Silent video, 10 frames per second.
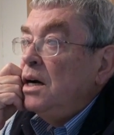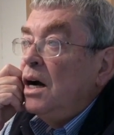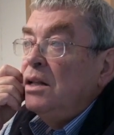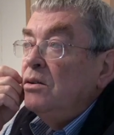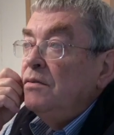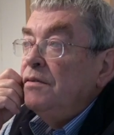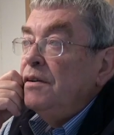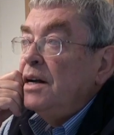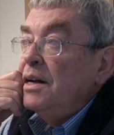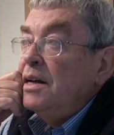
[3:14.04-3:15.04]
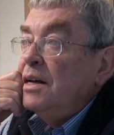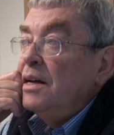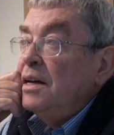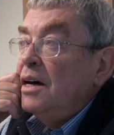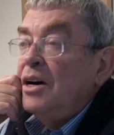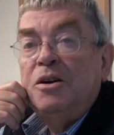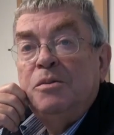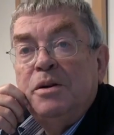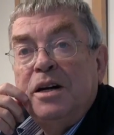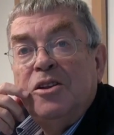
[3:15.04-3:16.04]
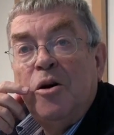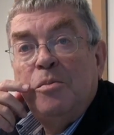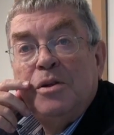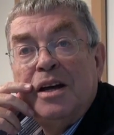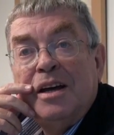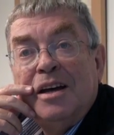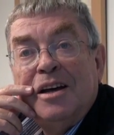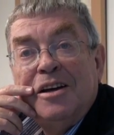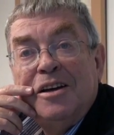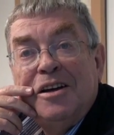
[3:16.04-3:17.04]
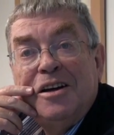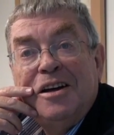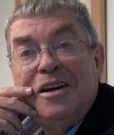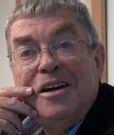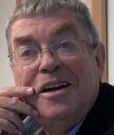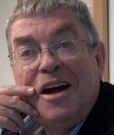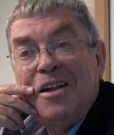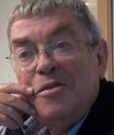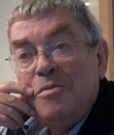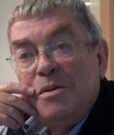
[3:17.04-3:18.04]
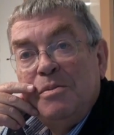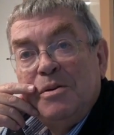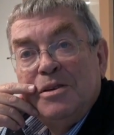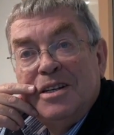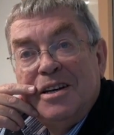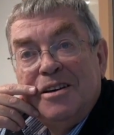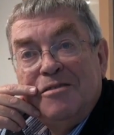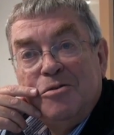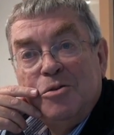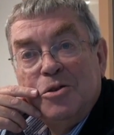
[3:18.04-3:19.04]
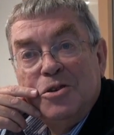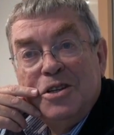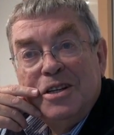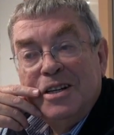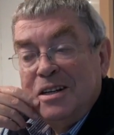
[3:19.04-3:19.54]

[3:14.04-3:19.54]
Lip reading: I don't feel any harm in adopting other people's foods.